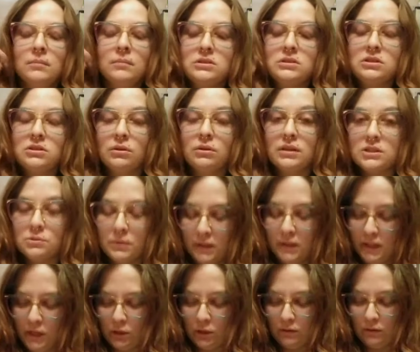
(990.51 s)
So that's
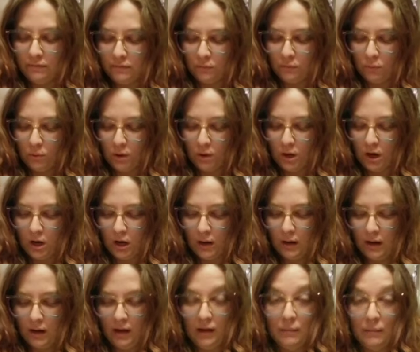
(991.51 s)
really good
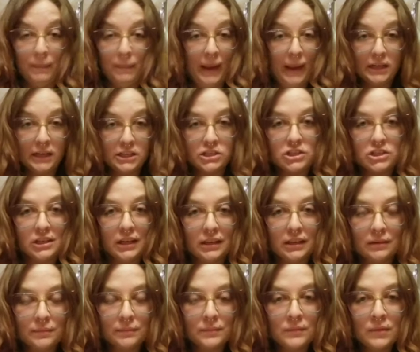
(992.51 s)
for banishing.
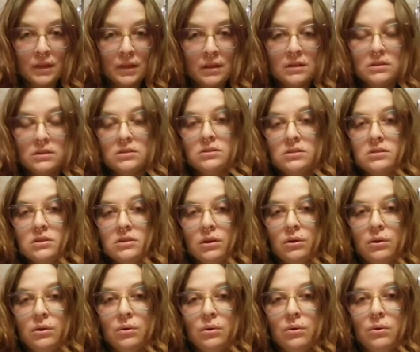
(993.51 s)

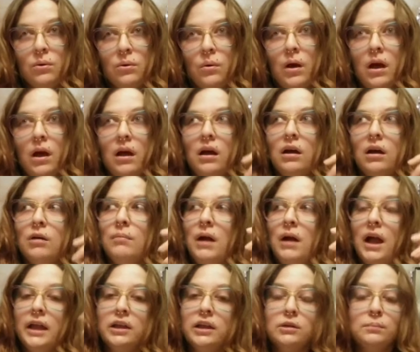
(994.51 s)
So
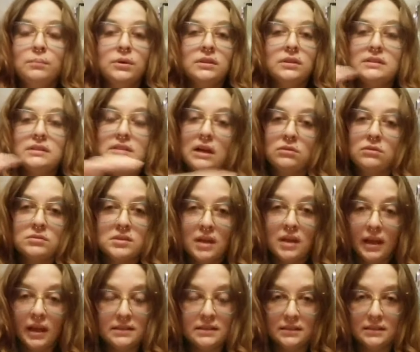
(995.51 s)
I could put this
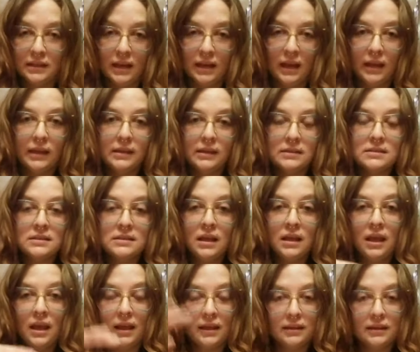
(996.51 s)
outside tonight
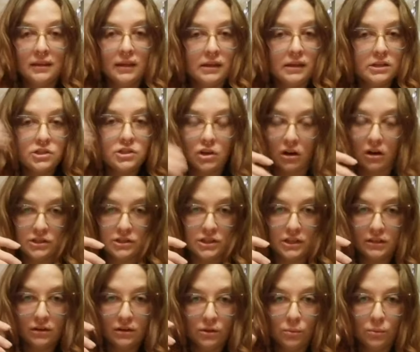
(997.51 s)
and let it charge
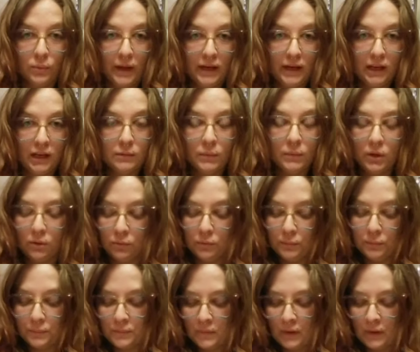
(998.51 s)
under the waning
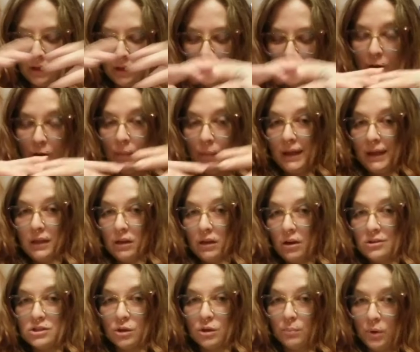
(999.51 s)
moon. I could
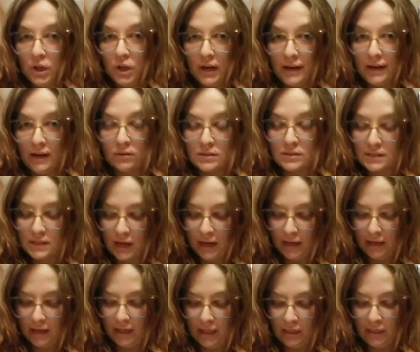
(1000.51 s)
also put it
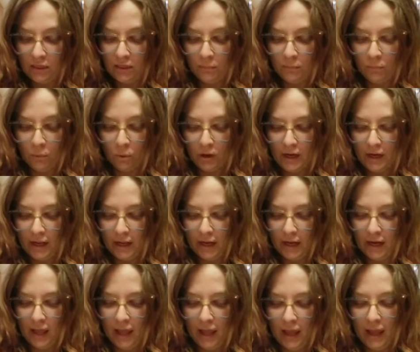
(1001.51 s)
outside in the morning
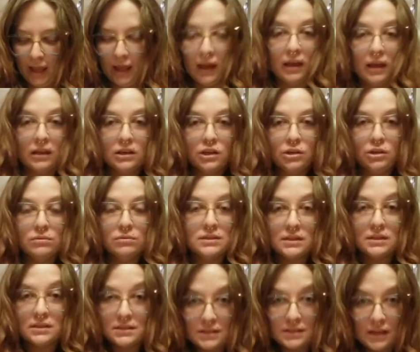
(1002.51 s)
and use
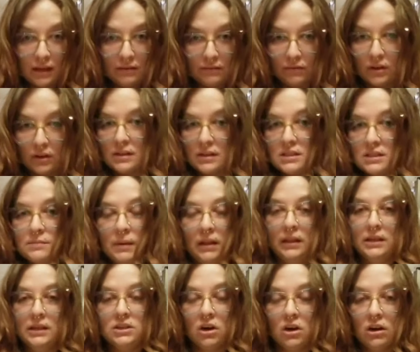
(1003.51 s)
the sun for
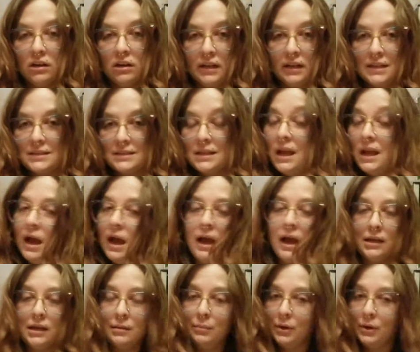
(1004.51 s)
dispelling darkness.
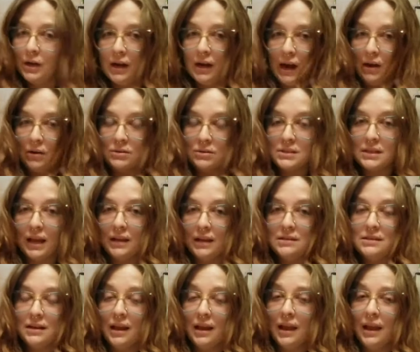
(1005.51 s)
I can put it outside
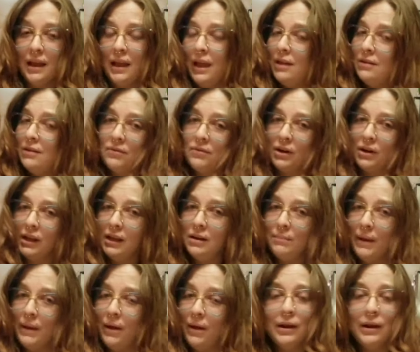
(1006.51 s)
tonight and forget
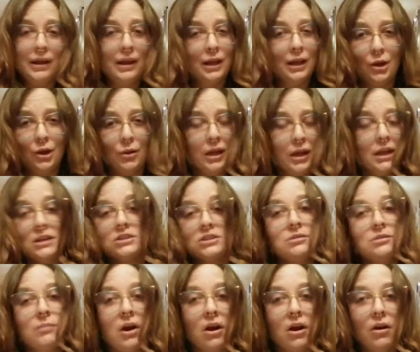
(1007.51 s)
about it and go get it
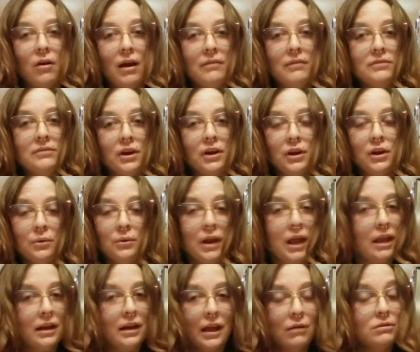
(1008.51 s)
tomorrow afternoon,
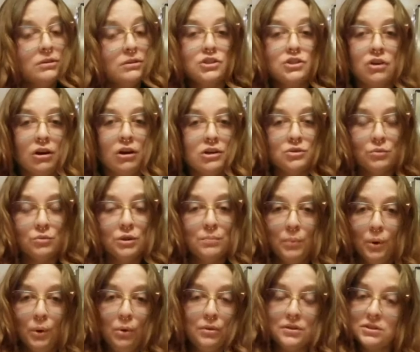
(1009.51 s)
and now it's charged with
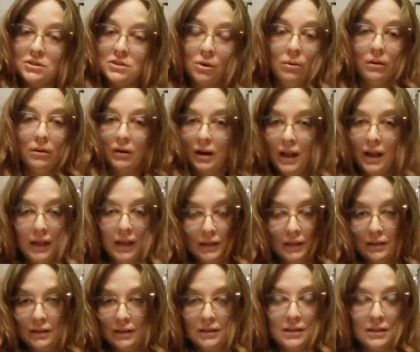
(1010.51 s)
both solar
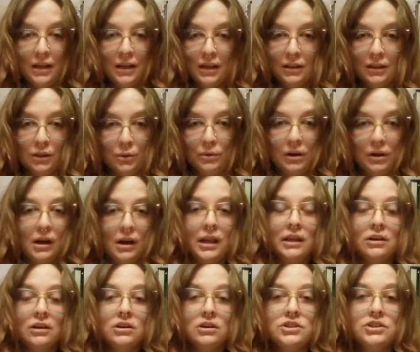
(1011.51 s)
and lunar
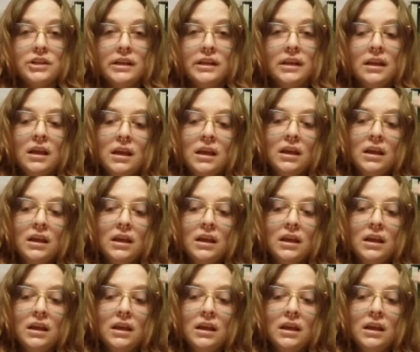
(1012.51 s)
energy.